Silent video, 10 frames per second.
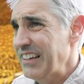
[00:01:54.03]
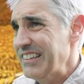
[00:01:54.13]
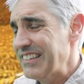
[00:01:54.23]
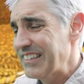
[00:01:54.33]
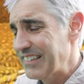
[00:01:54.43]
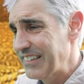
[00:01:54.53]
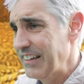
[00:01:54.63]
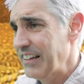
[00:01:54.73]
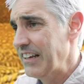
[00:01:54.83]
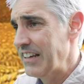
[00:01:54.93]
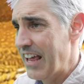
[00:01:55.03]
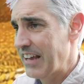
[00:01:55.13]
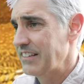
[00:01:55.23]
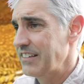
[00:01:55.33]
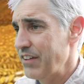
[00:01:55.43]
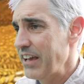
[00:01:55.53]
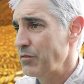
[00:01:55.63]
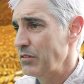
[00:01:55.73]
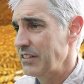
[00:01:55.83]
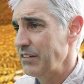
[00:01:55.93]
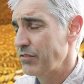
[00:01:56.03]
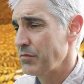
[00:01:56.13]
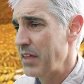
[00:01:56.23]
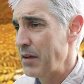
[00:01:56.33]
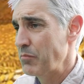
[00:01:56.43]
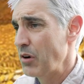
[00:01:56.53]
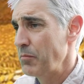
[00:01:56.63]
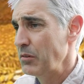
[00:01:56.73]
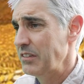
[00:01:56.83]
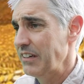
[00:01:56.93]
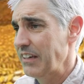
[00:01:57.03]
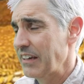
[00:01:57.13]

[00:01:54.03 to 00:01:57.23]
still in negative equity from their property.